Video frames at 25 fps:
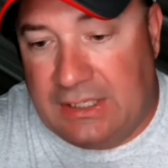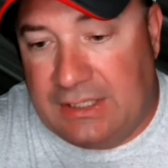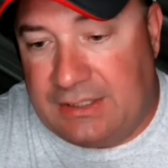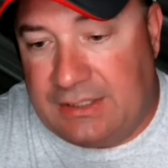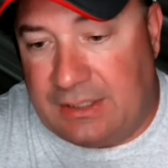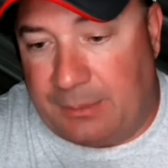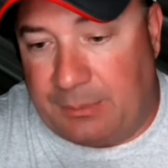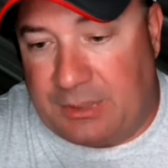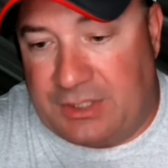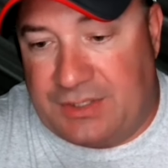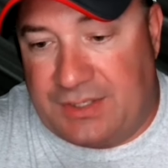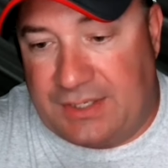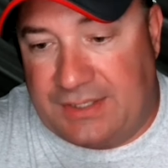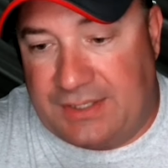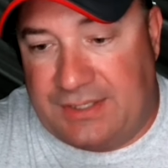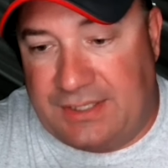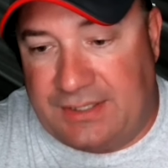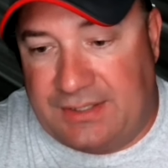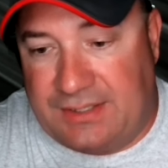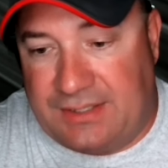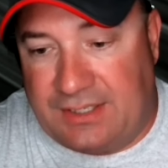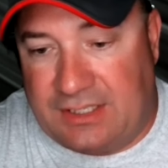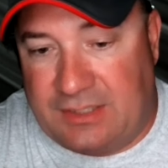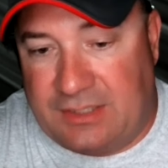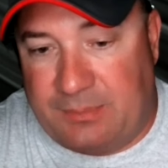Number
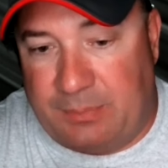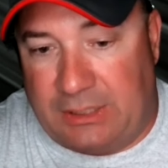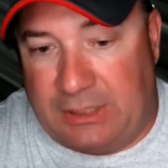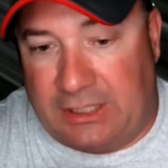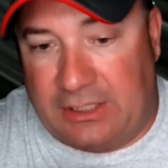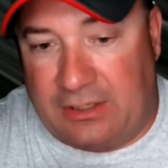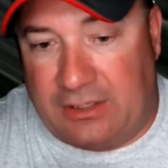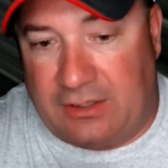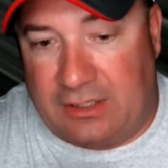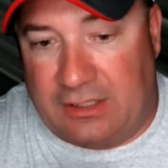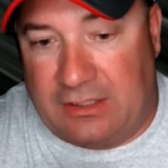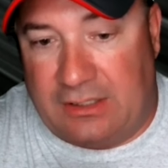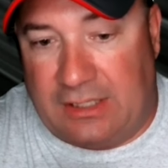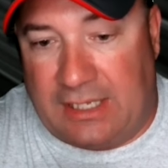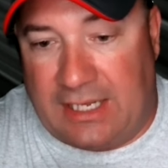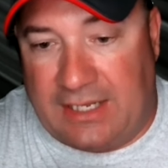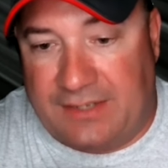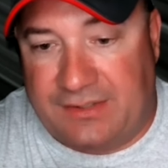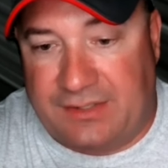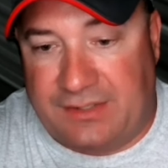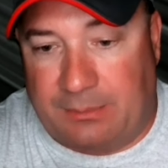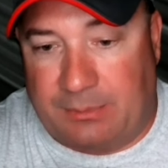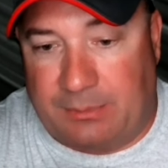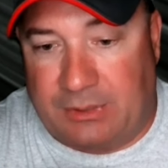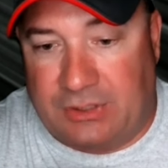66 player in a
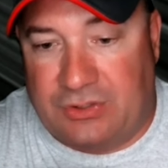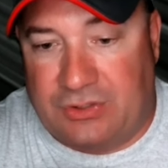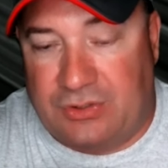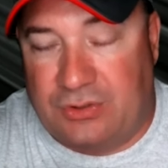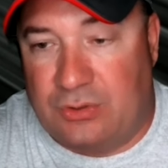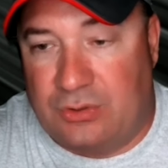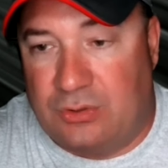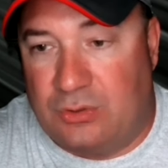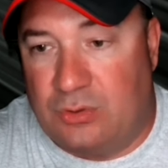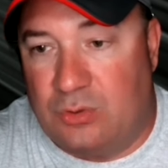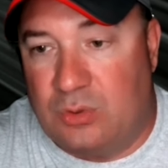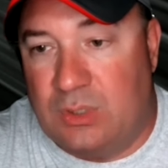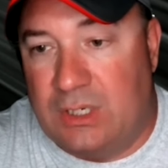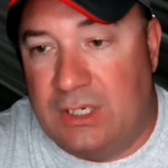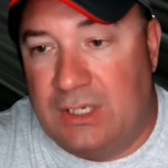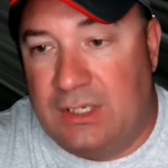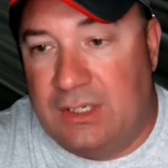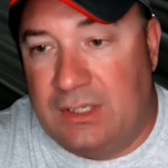class, number two